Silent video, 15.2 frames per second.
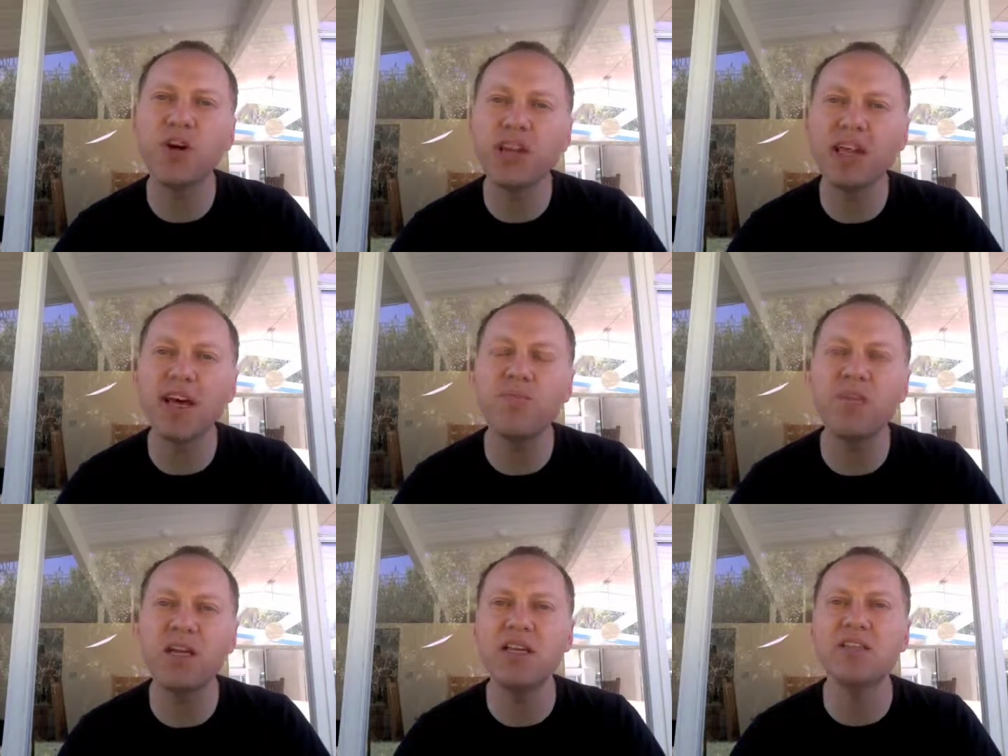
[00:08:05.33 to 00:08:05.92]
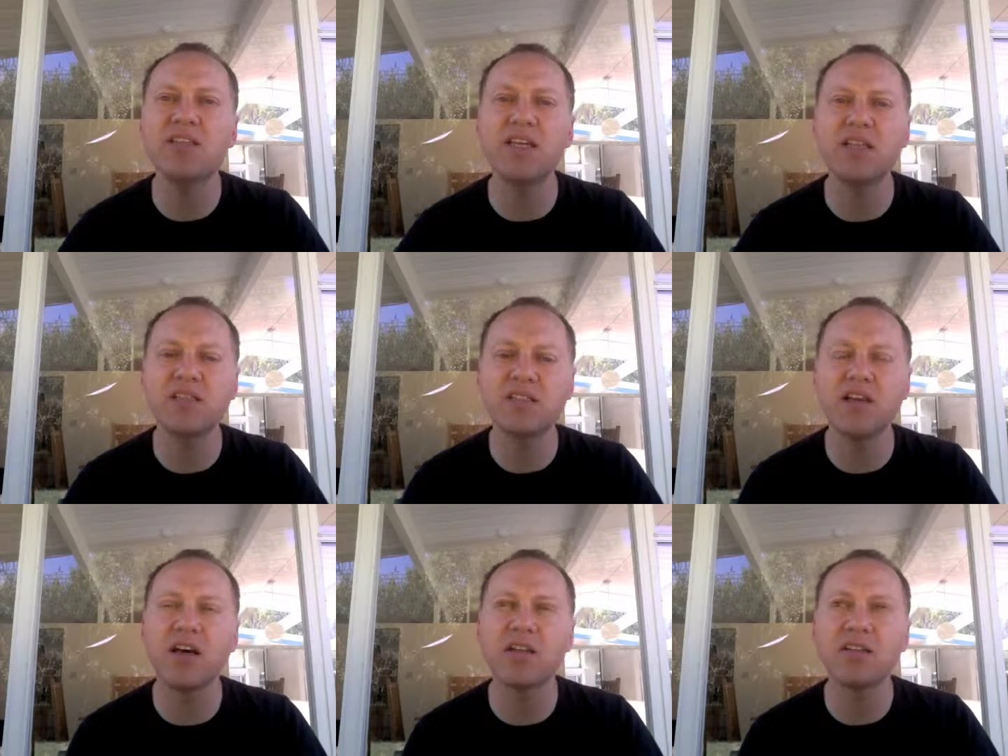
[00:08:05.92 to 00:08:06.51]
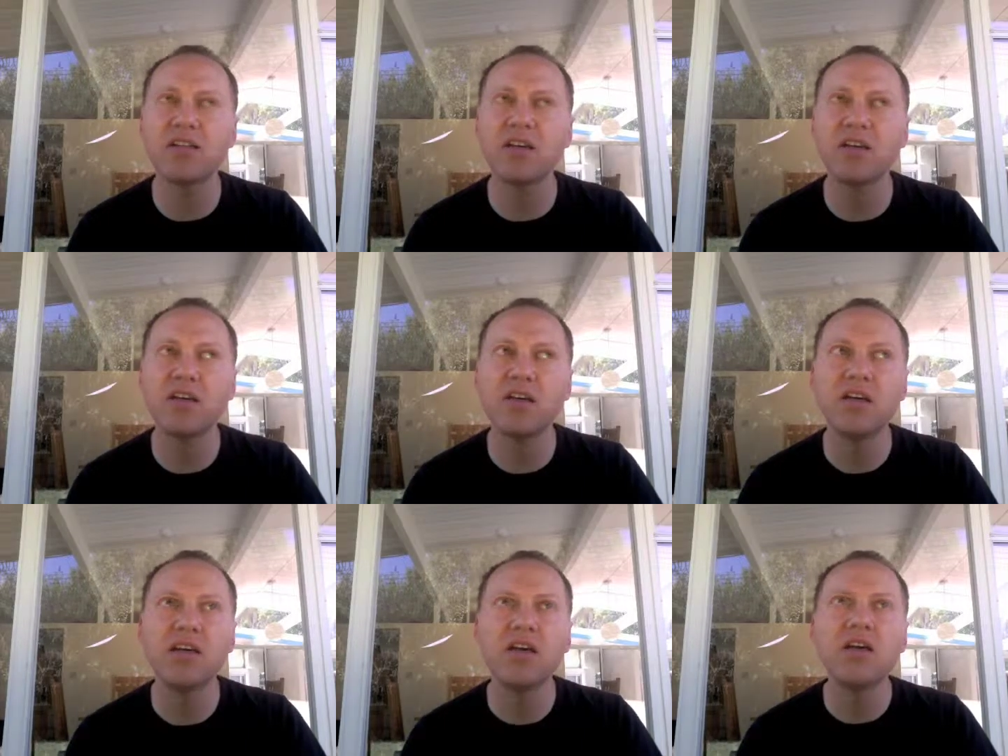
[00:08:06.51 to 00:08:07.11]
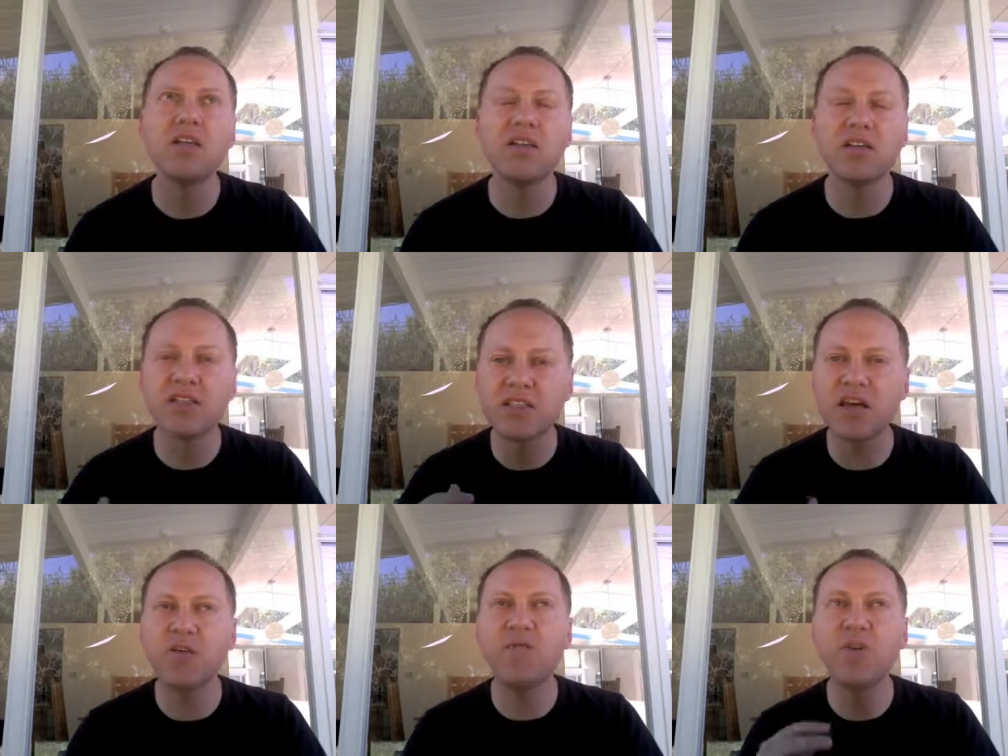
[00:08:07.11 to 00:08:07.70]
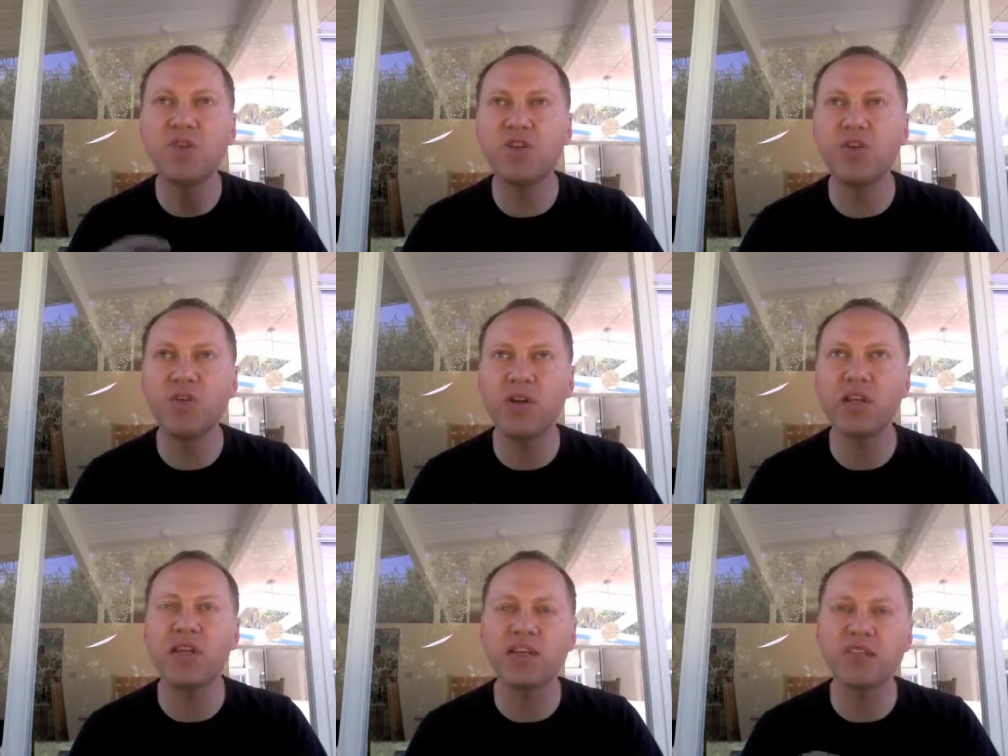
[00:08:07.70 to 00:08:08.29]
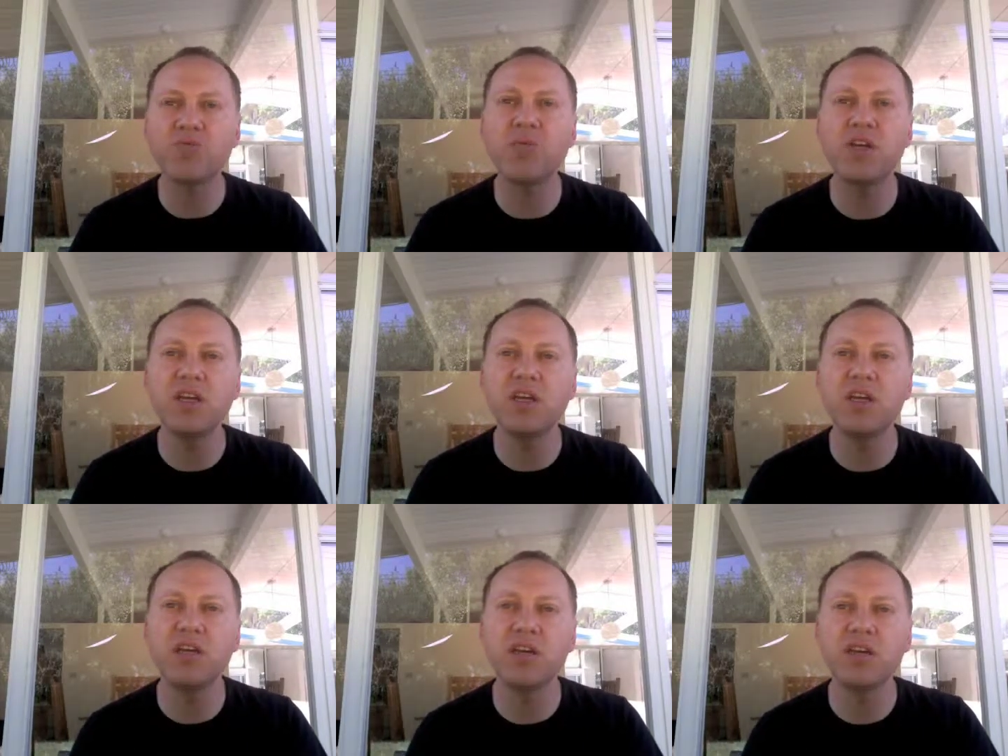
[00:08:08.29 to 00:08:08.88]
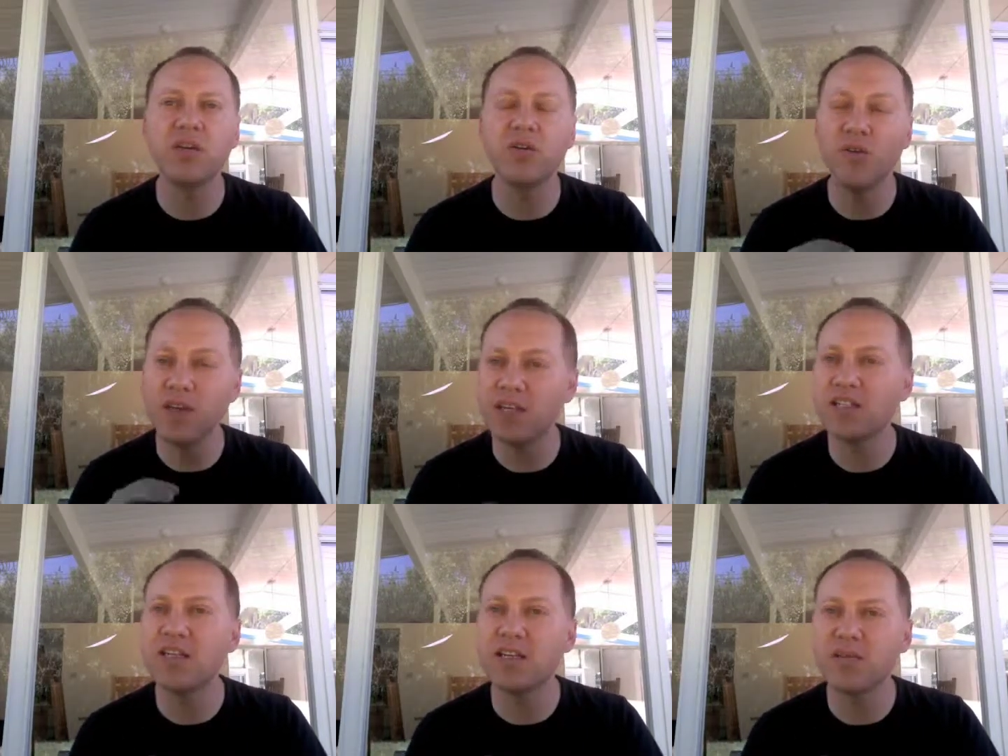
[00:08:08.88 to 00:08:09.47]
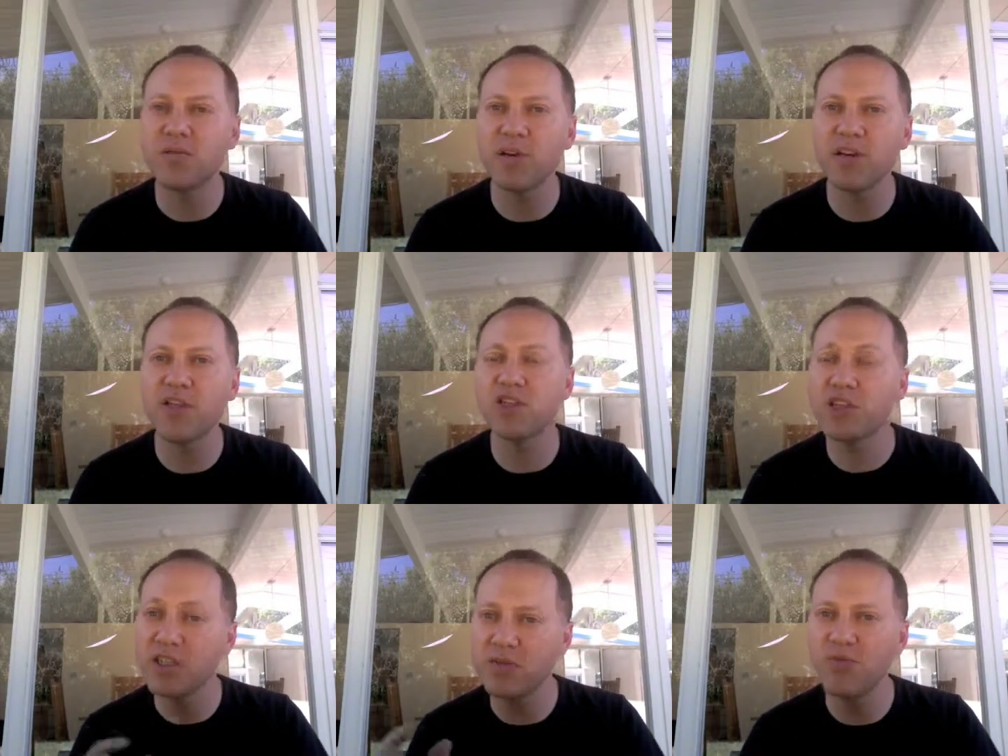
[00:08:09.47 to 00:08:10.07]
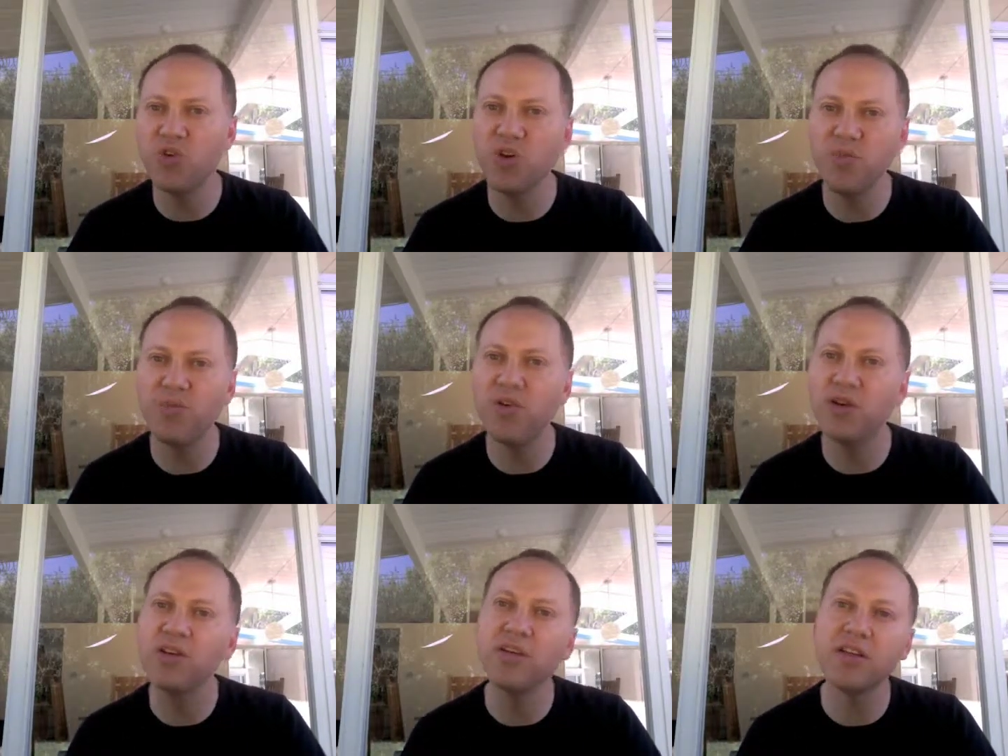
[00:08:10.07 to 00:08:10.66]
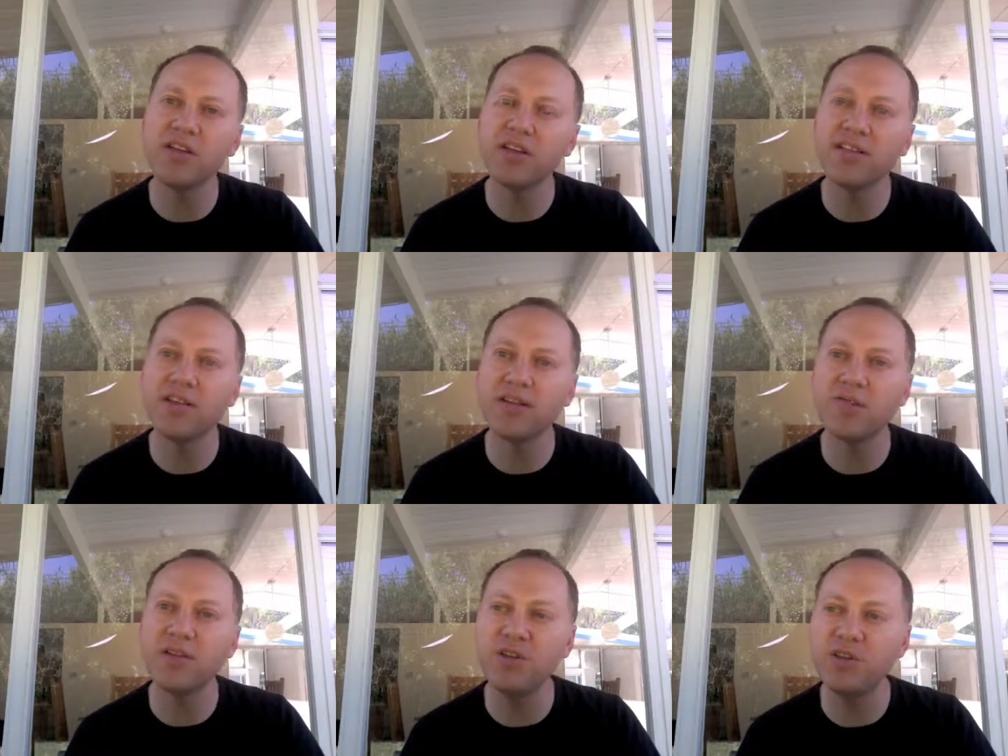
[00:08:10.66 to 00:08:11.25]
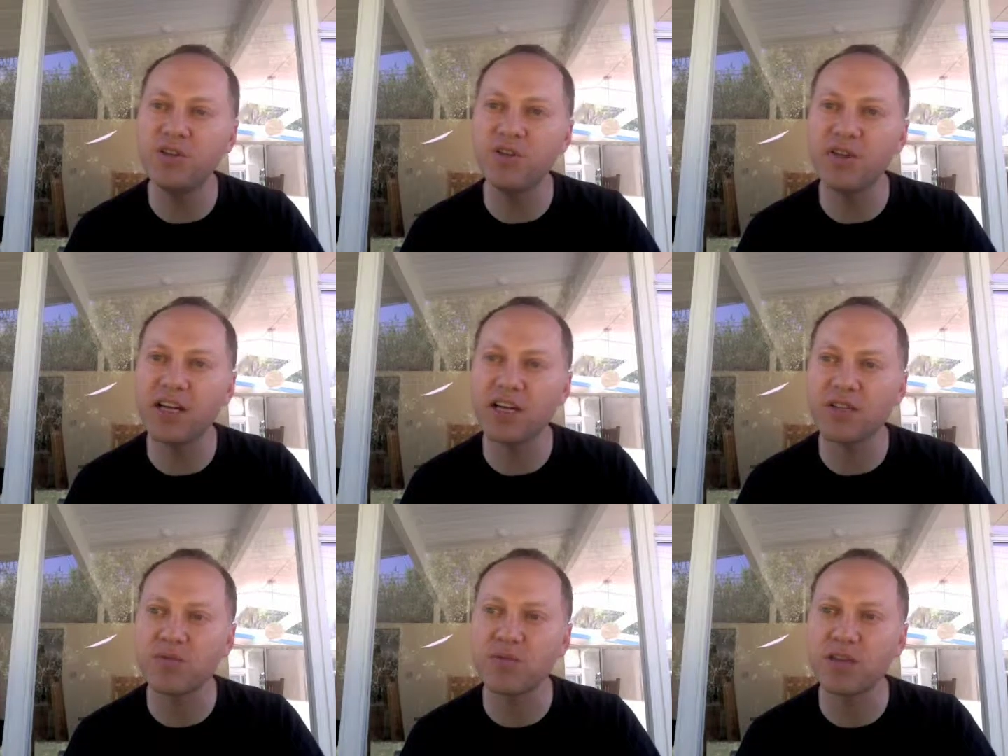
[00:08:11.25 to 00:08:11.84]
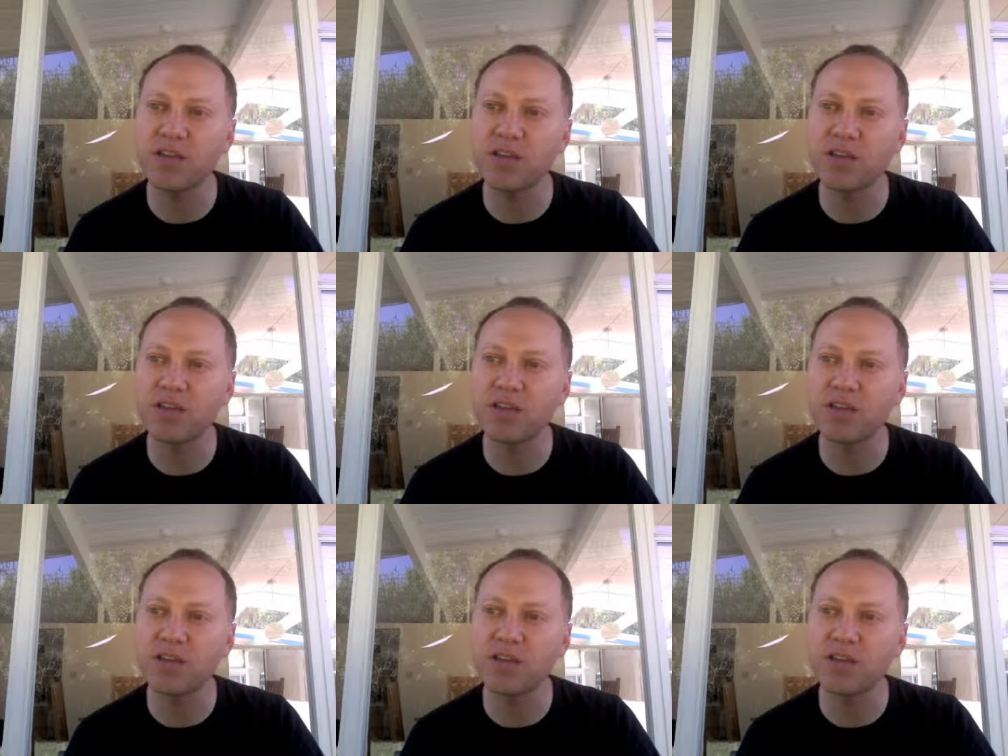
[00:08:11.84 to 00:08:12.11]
What that means is that the stuff you're doing this week or this iteration is more important than the stuff you do next week.